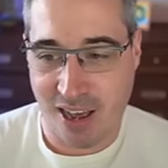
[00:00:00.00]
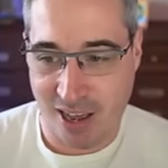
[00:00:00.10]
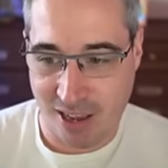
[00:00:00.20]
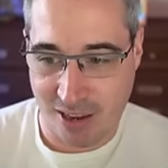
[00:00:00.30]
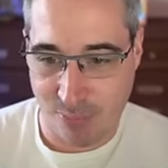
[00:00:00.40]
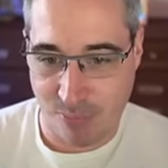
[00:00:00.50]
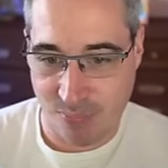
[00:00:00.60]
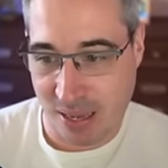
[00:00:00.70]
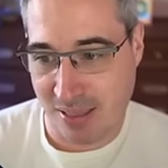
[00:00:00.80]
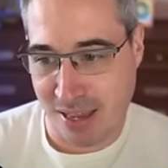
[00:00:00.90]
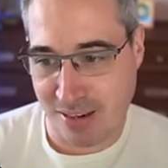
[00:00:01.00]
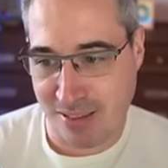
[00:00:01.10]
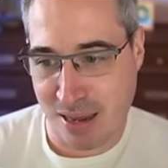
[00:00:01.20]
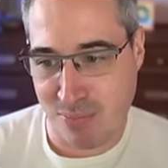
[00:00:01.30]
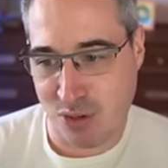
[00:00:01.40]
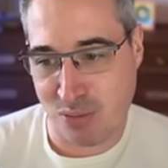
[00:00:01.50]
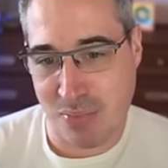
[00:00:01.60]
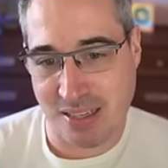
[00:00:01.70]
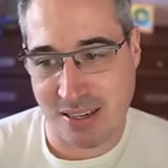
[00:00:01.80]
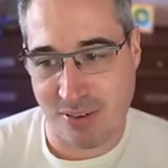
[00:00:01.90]
And that just
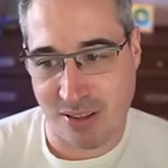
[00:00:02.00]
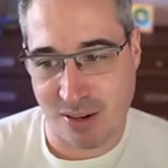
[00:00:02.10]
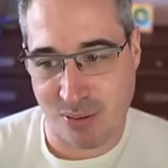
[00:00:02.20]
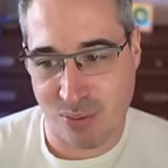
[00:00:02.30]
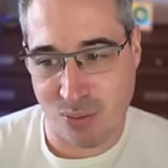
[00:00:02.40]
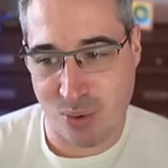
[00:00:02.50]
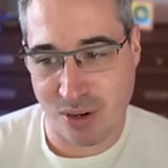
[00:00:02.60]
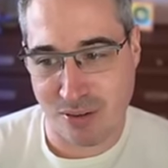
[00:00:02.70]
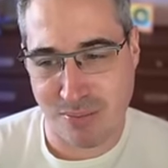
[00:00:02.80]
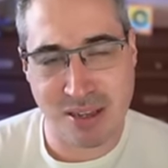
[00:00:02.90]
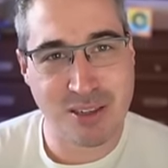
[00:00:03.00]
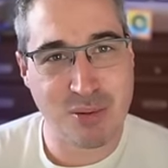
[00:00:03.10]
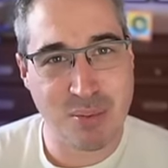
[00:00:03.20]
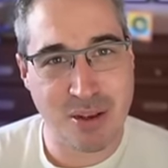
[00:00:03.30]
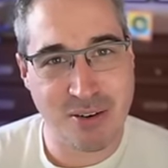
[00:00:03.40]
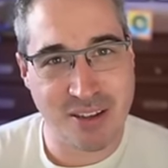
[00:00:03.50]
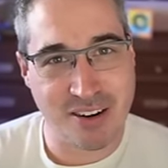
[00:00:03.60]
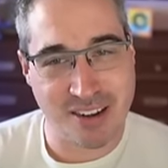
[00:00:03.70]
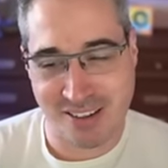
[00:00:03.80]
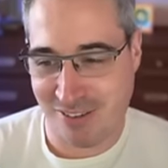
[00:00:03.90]
makes everything work a little bit better
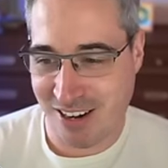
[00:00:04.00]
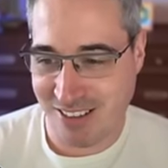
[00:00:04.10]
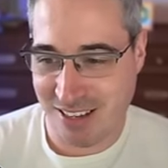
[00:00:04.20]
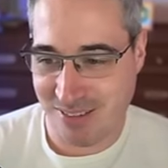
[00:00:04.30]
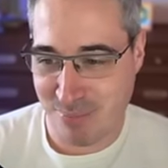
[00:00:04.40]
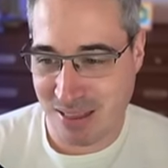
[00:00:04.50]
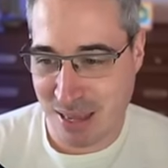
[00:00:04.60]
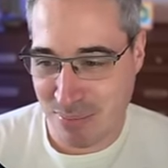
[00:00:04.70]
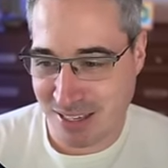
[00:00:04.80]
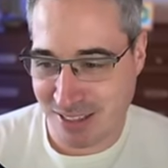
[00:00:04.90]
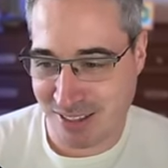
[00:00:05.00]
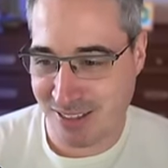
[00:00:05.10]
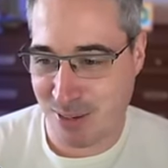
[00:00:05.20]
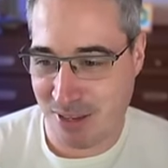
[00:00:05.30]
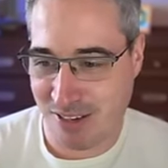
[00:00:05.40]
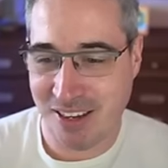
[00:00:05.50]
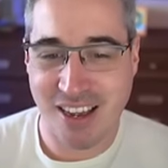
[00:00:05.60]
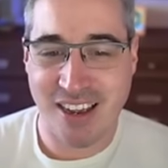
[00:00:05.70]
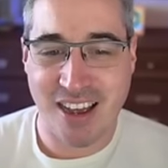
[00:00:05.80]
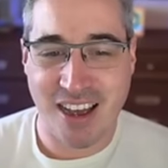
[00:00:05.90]
there, I think, right? That makes sense to me.
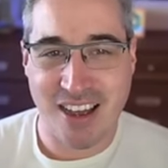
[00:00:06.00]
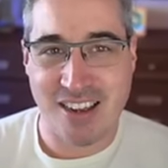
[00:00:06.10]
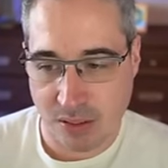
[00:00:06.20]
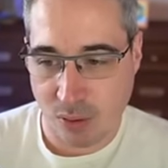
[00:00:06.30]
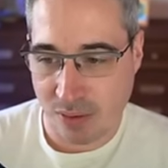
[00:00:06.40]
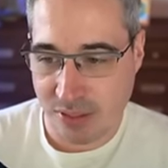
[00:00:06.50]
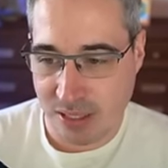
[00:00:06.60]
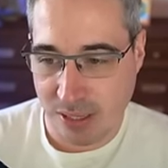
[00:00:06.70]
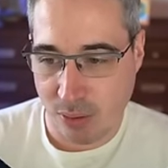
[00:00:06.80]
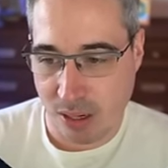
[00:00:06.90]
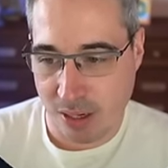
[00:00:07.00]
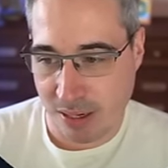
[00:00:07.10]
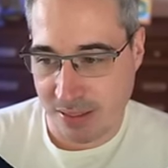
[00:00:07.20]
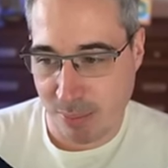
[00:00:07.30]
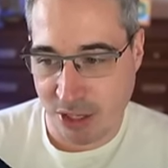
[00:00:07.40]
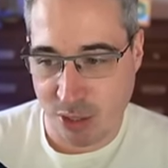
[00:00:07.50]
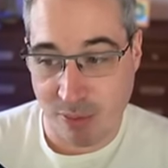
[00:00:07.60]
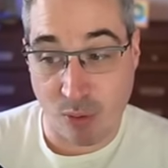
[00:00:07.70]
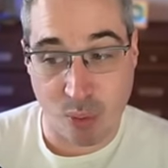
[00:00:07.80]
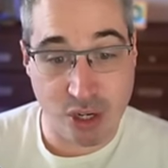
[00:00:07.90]
So obviously, as I
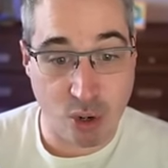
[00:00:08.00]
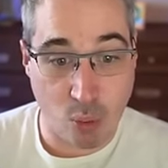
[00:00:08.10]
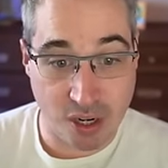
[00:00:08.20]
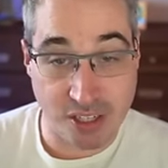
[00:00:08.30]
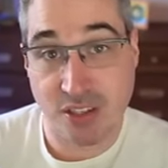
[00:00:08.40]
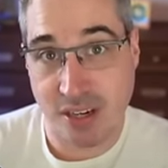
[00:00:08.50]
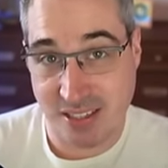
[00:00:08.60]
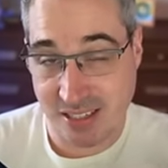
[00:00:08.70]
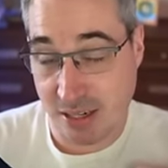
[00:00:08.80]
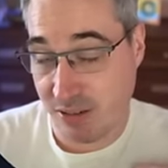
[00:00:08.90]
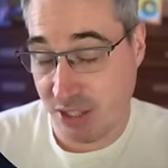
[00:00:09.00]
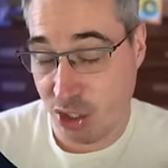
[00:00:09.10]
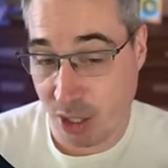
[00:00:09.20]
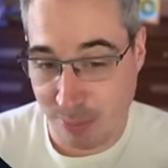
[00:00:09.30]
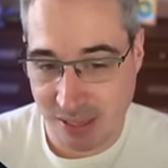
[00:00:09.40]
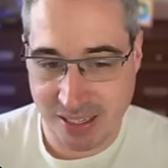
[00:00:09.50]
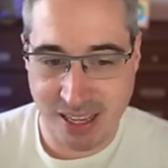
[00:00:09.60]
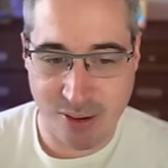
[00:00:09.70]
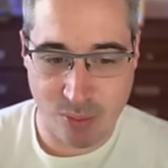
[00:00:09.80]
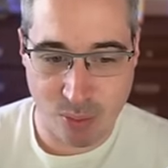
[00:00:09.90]
mentioned before, we don't want it to necessarily jump like
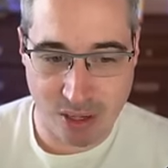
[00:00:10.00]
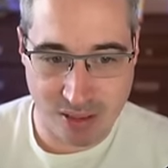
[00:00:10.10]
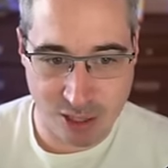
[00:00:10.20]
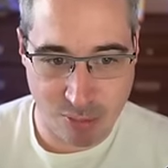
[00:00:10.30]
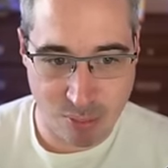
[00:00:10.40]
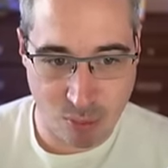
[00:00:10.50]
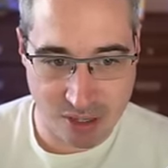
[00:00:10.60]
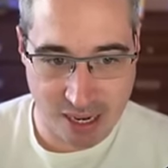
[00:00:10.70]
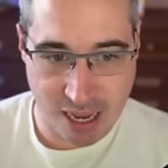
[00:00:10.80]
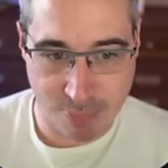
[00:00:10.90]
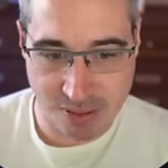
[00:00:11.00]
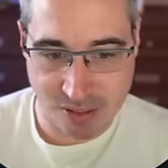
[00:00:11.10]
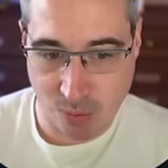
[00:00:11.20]
that. We want a little bit more to happen.